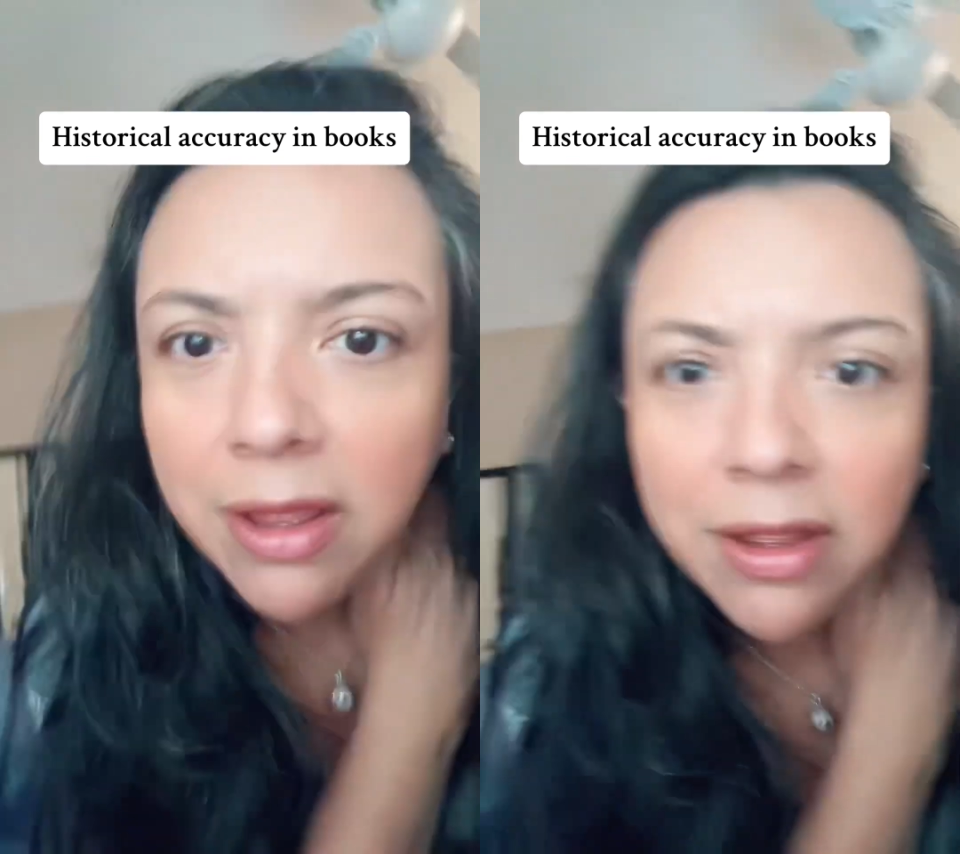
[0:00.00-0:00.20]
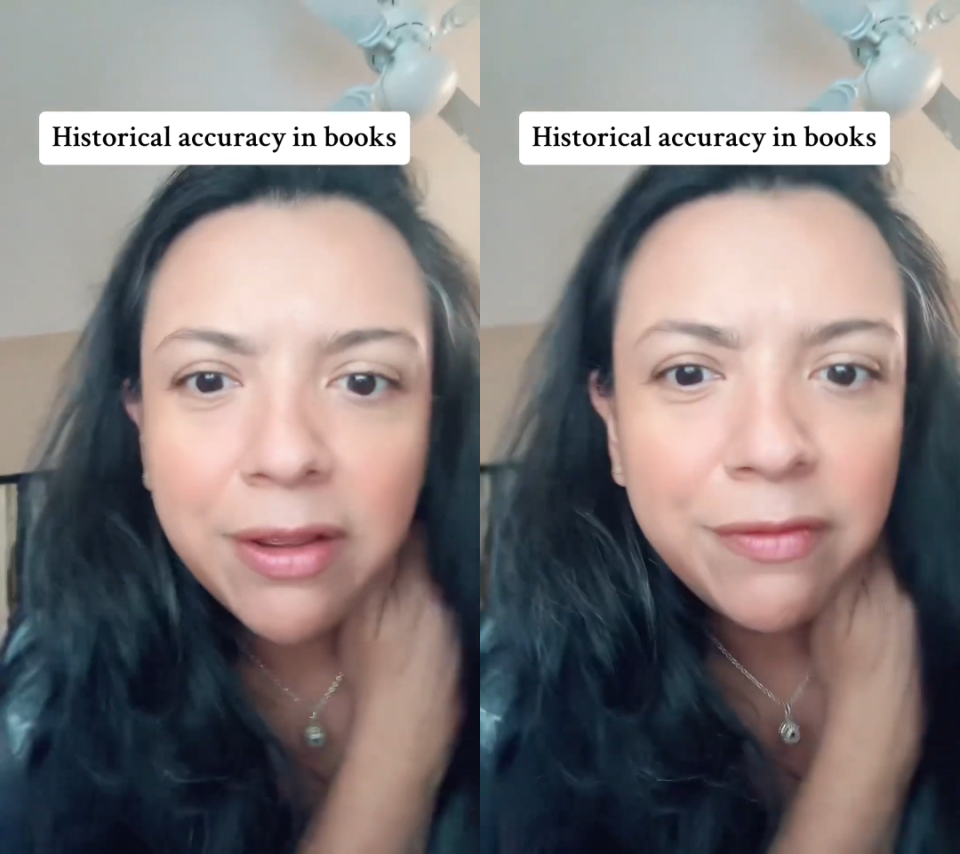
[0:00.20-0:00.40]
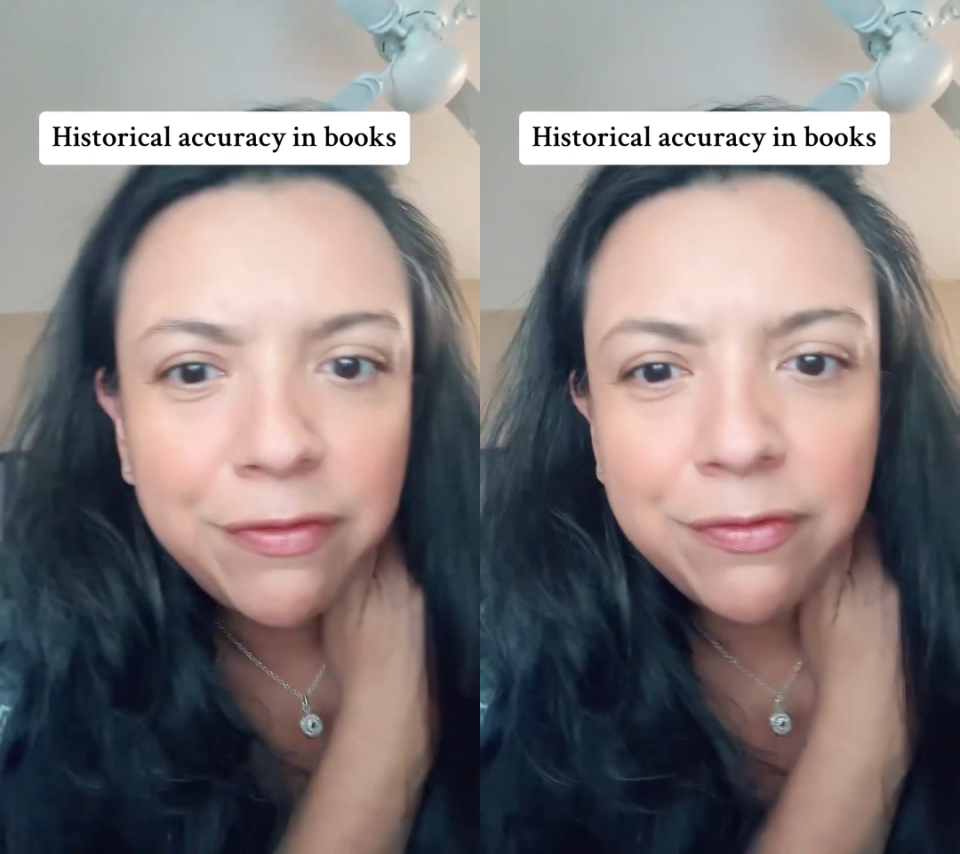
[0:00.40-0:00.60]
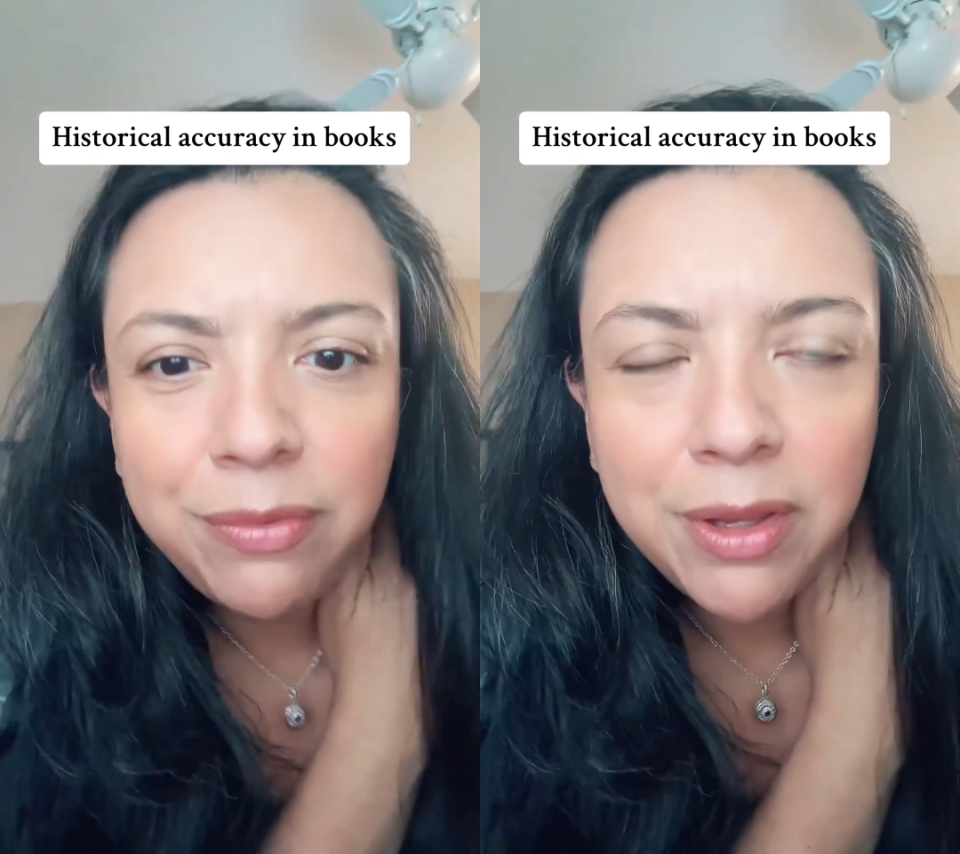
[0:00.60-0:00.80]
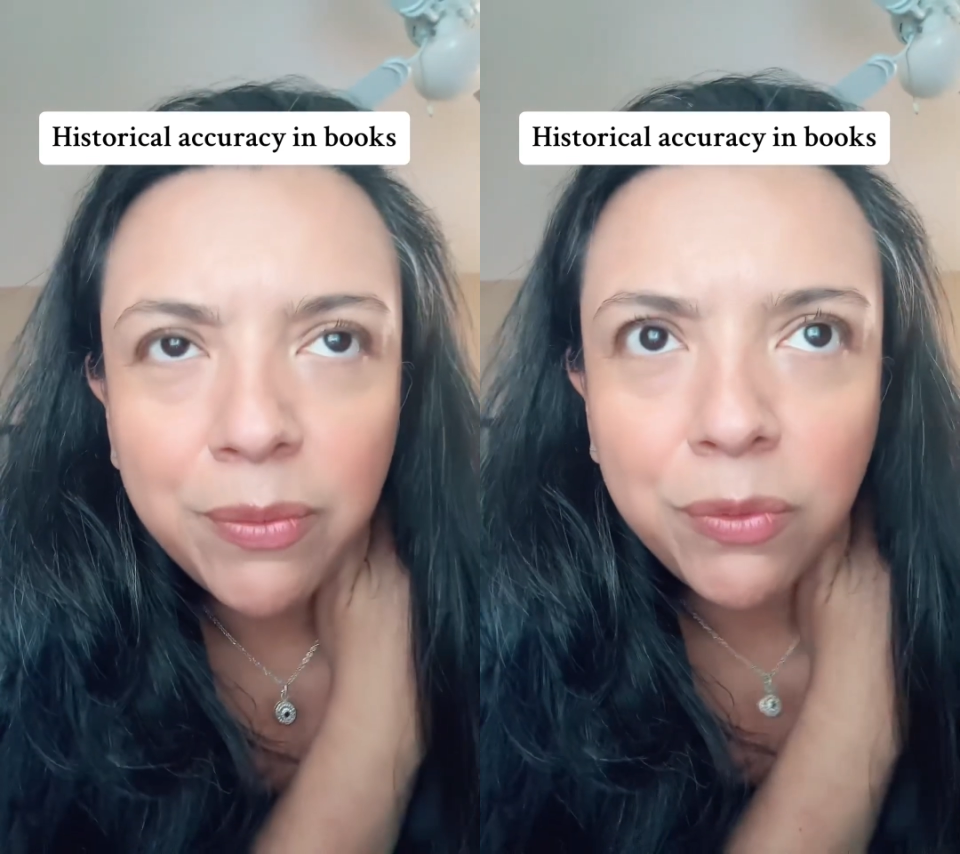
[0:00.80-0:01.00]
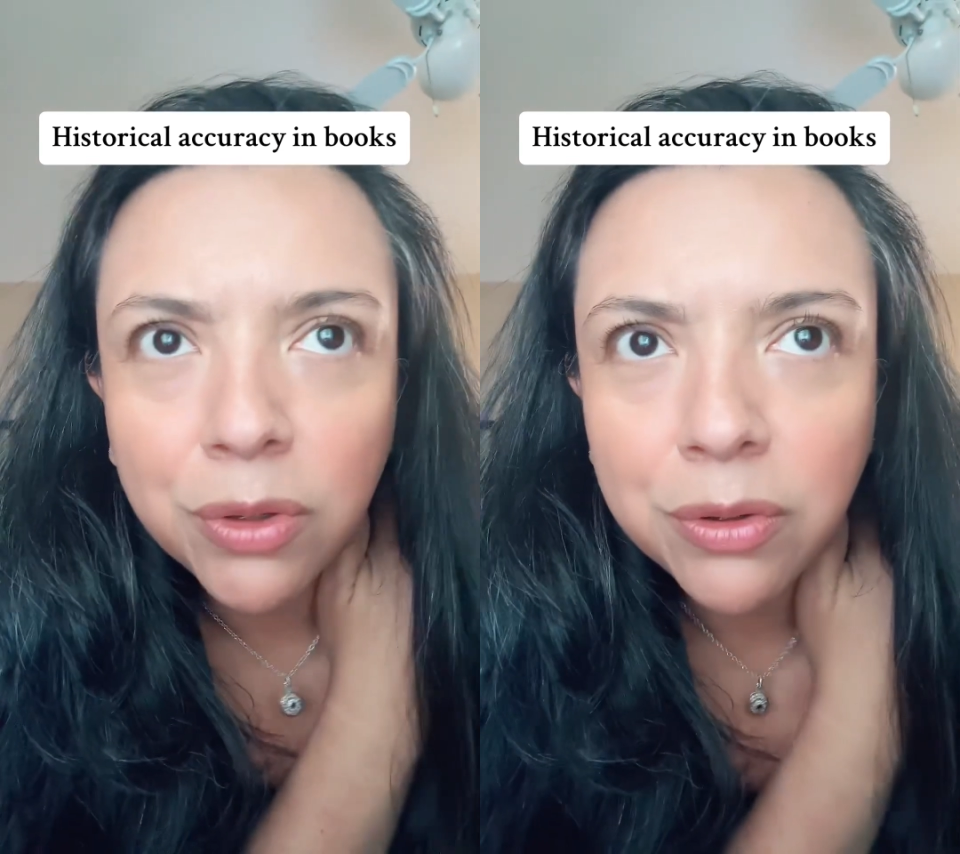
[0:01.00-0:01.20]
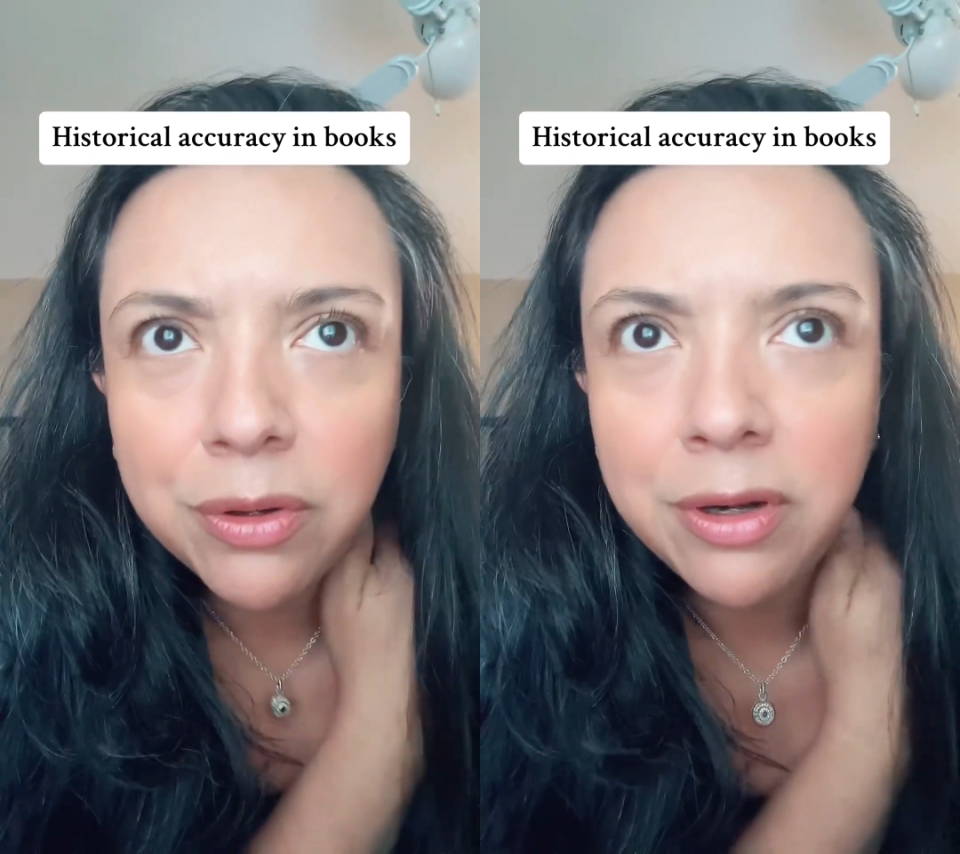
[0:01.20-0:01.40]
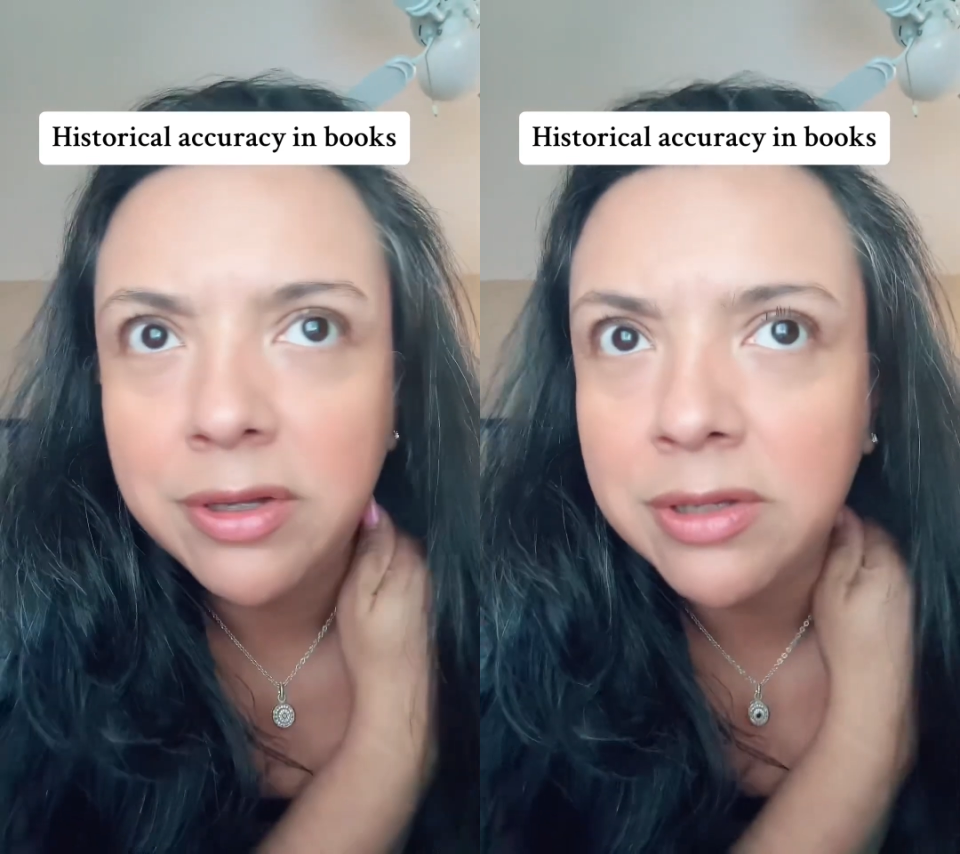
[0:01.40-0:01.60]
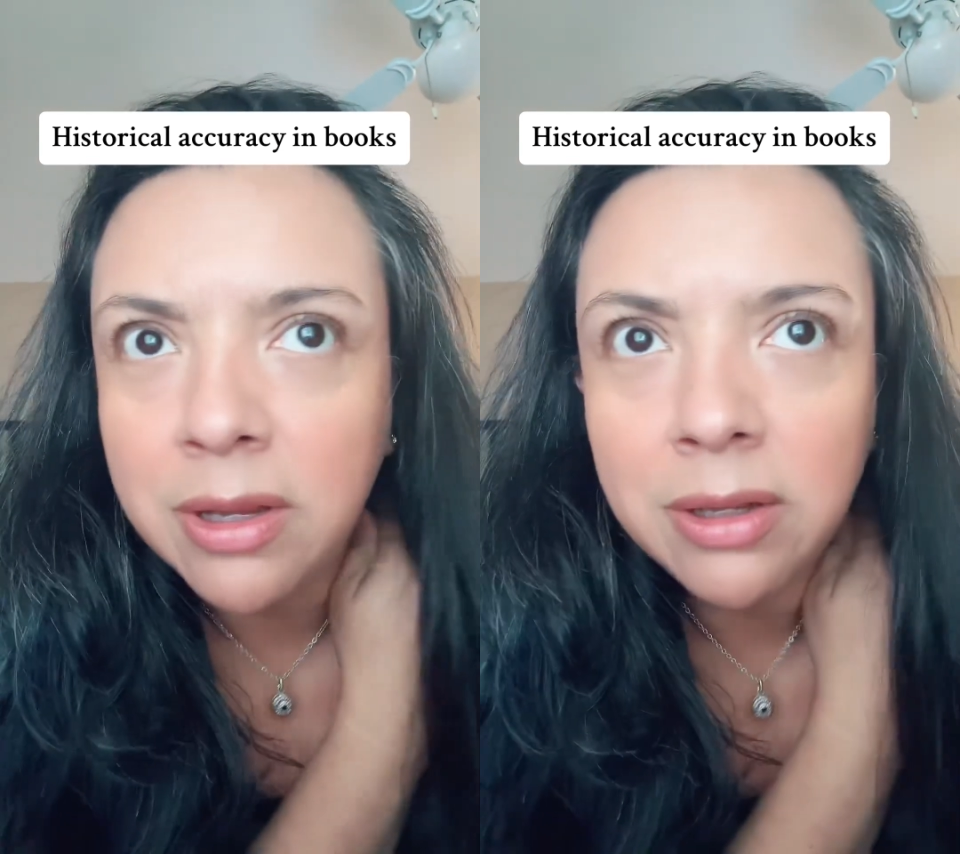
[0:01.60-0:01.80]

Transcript: of a word